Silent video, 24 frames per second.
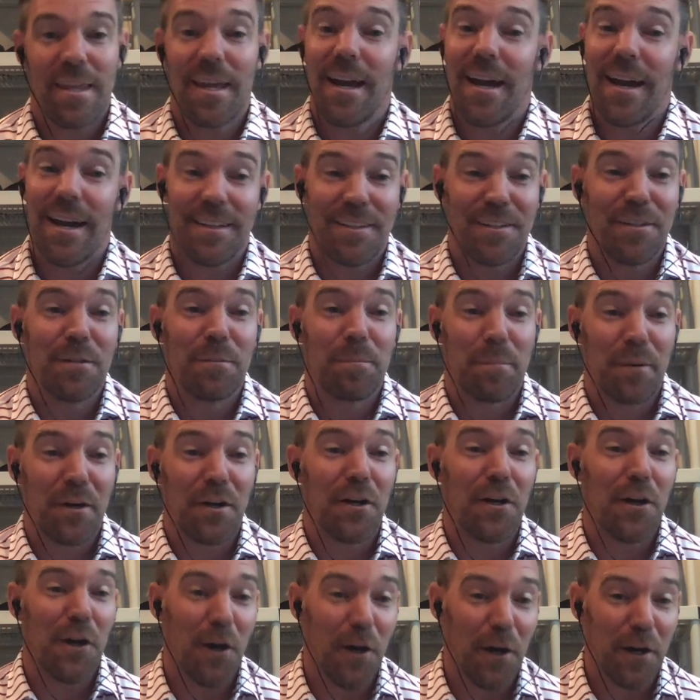Yeah, dude.
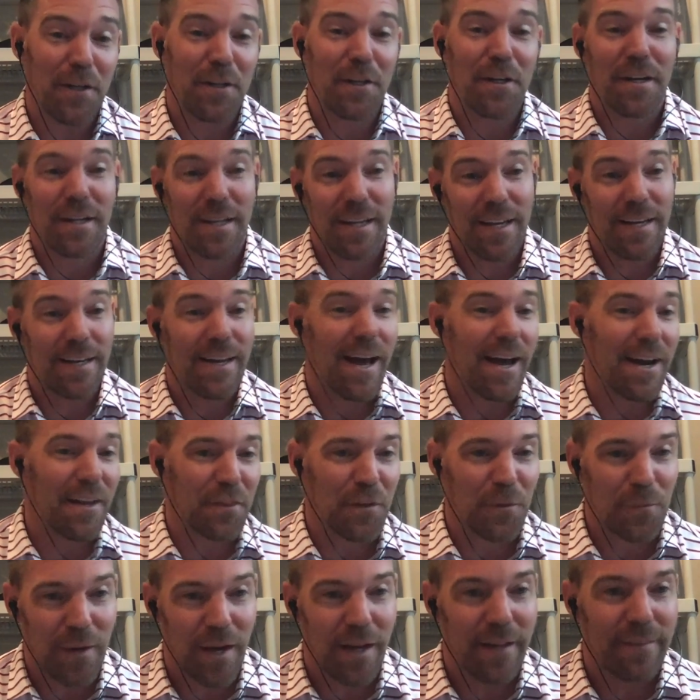Burn hard. You're getting out at
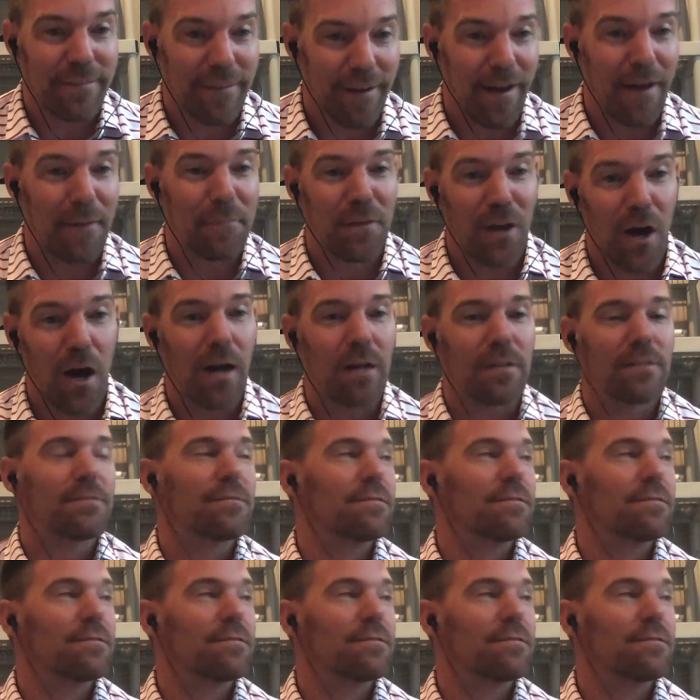the right time, dog.